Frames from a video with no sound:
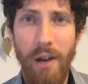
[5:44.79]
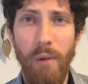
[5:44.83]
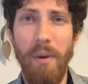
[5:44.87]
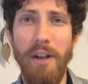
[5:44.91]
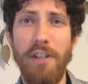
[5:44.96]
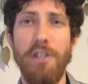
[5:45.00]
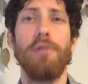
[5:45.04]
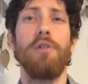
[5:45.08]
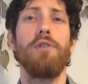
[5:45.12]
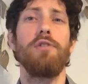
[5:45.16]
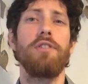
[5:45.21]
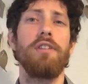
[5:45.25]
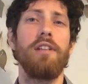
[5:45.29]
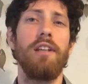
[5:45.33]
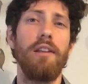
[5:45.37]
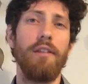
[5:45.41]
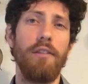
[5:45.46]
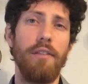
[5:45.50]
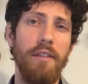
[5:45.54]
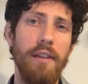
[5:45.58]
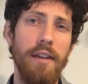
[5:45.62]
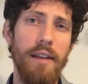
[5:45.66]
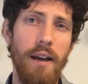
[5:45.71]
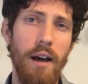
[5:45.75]
Wait till you see
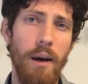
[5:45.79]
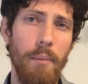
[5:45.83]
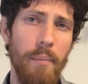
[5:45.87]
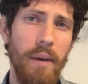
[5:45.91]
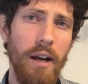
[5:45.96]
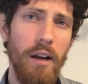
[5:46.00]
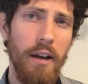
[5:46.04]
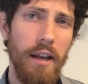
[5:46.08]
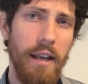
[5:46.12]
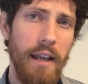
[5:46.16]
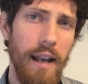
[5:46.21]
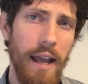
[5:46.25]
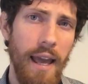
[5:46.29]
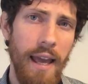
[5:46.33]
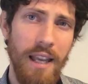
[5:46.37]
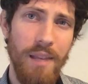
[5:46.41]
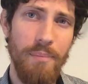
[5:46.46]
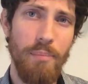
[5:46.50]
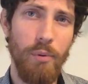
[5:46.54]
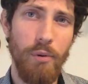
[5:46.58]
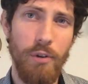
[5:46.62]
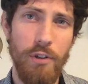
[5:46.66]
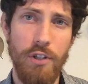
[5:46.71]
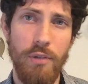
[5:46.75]
the American
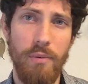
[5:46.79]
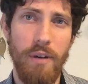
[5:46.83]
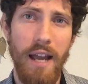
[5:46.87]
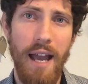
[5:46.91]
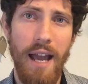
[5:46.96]
Egg Board's